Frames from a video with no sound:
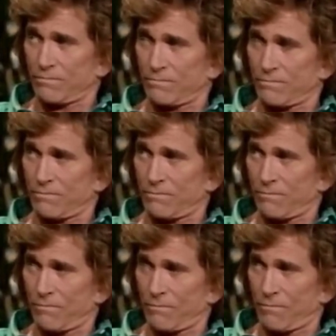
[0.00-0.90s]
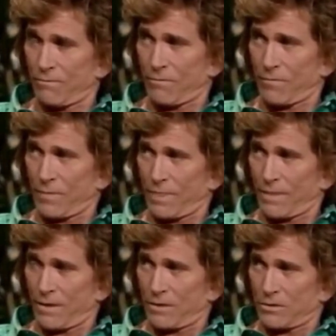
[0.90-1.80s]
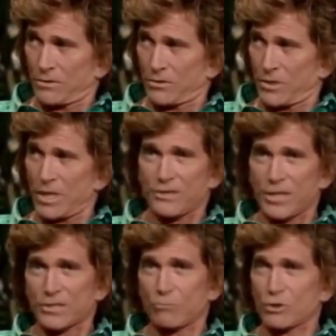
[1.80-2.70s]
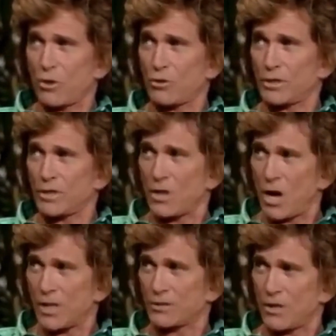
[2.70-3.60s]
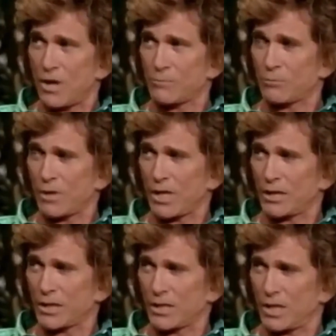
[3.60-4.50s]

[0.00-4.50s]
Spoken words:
this show so much after all these years? Which character left the strongest